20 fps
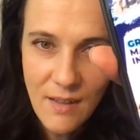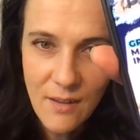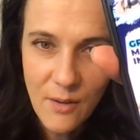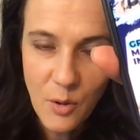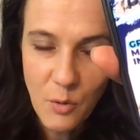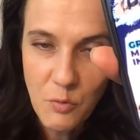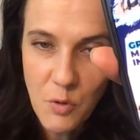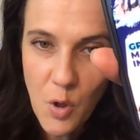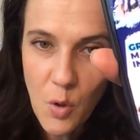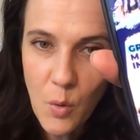
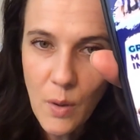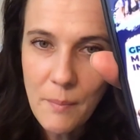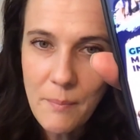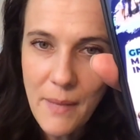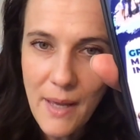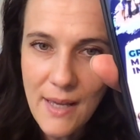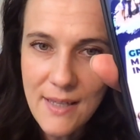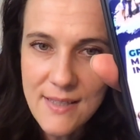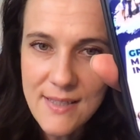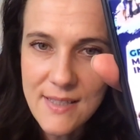grow a
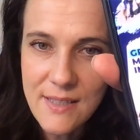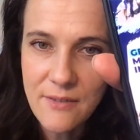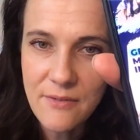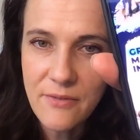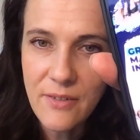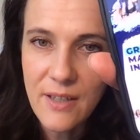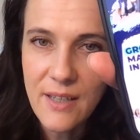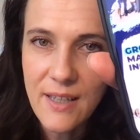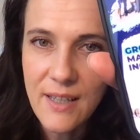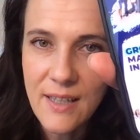massive
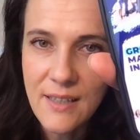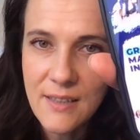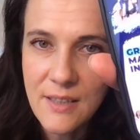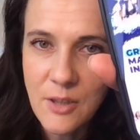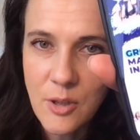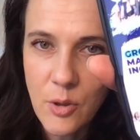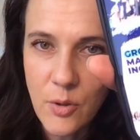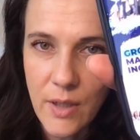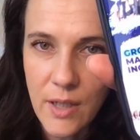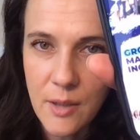and
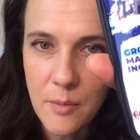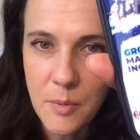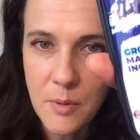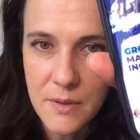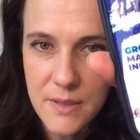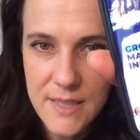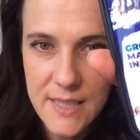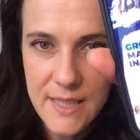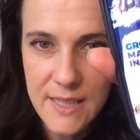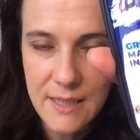
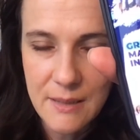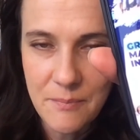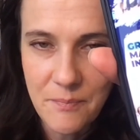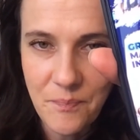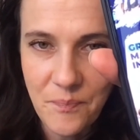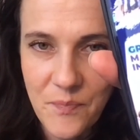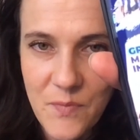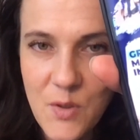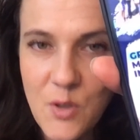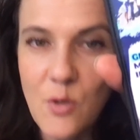incredible team.
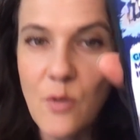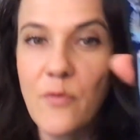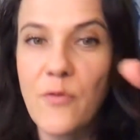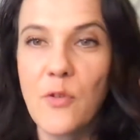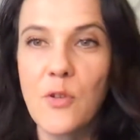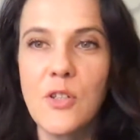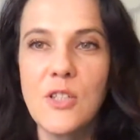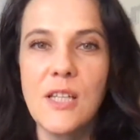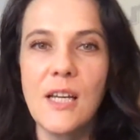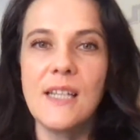So
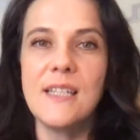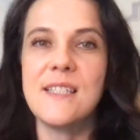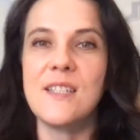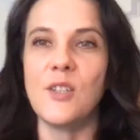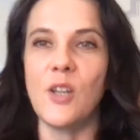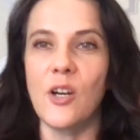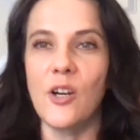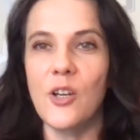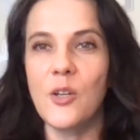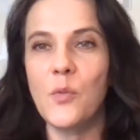first I
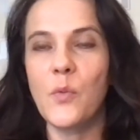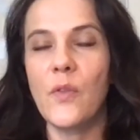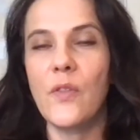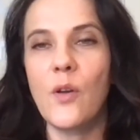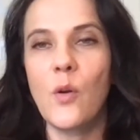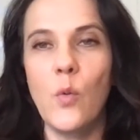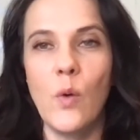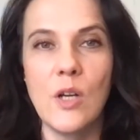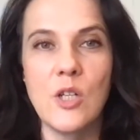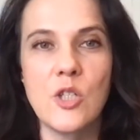started with the
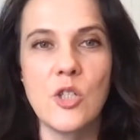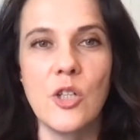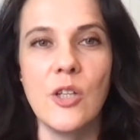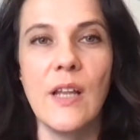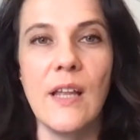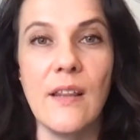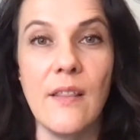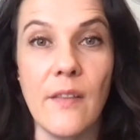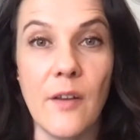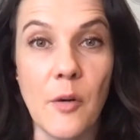question
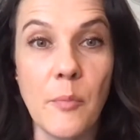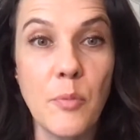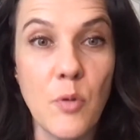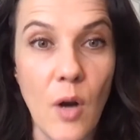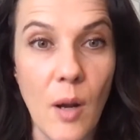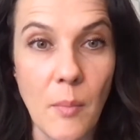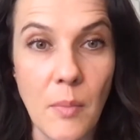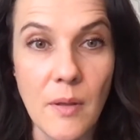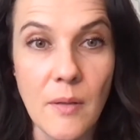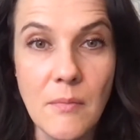and their
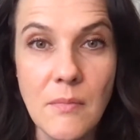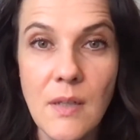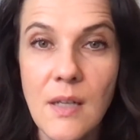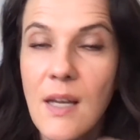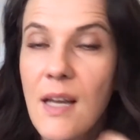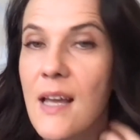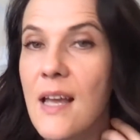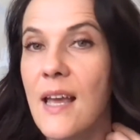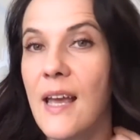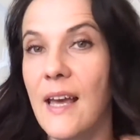problem,
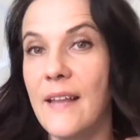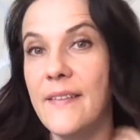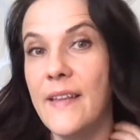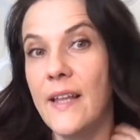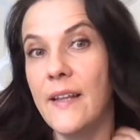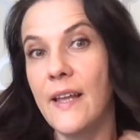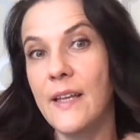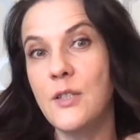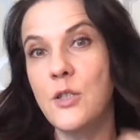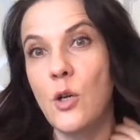and
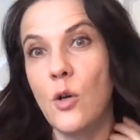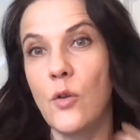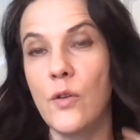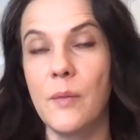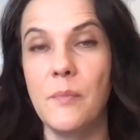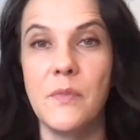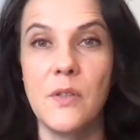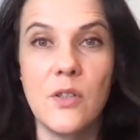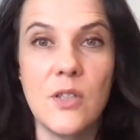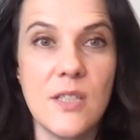then I told
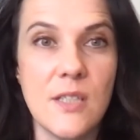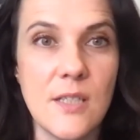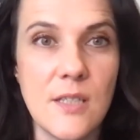them there is a